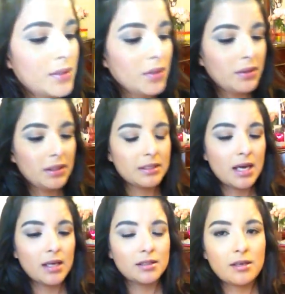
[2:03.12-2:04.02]
took the
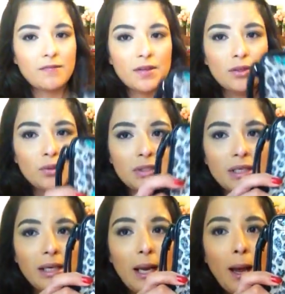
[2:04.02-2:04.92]
tags off and used
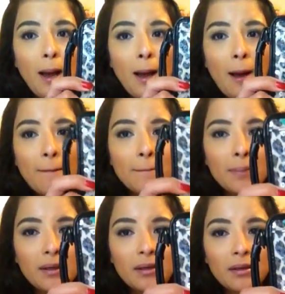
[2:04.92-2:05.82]
it,
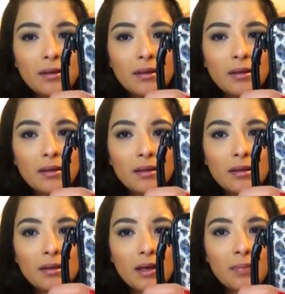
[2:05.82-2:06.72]
but
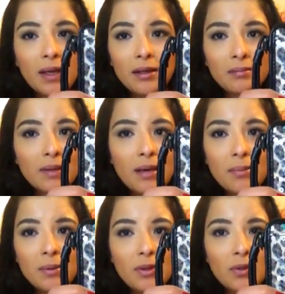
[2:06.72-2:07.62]
I'm not going to be
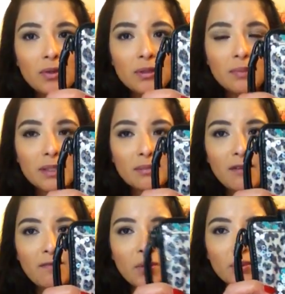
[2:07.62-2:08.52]
able to use it because
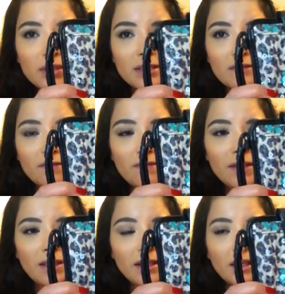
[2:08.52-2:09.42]
my phone doesn't
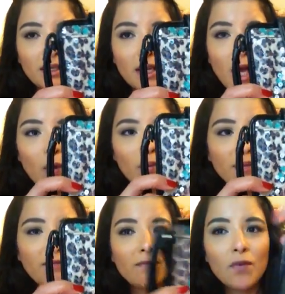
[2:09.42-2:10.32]
fit in with
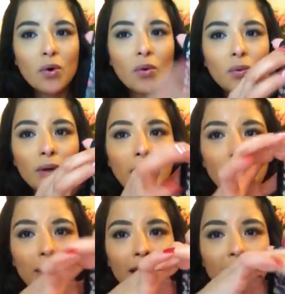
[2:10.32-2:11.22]
my phone,
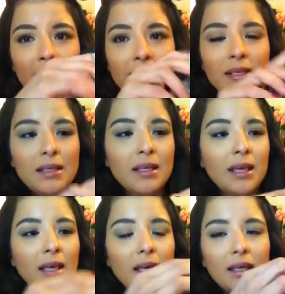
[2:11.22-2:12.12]
my ID,
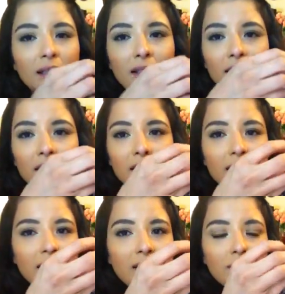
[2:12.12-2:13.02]
and
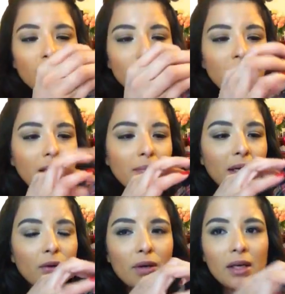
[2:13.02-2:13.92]
like
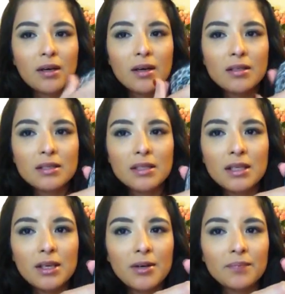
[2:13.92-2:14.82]
my credit cards in
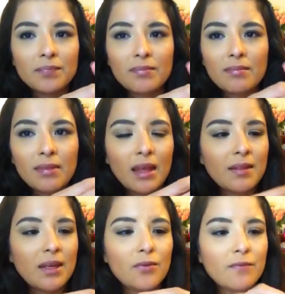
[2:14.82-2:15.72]
here.
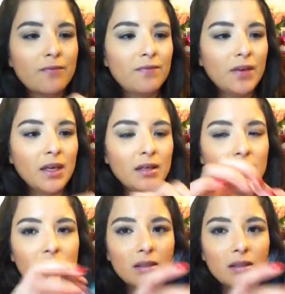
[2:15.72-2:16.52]
They don't fit.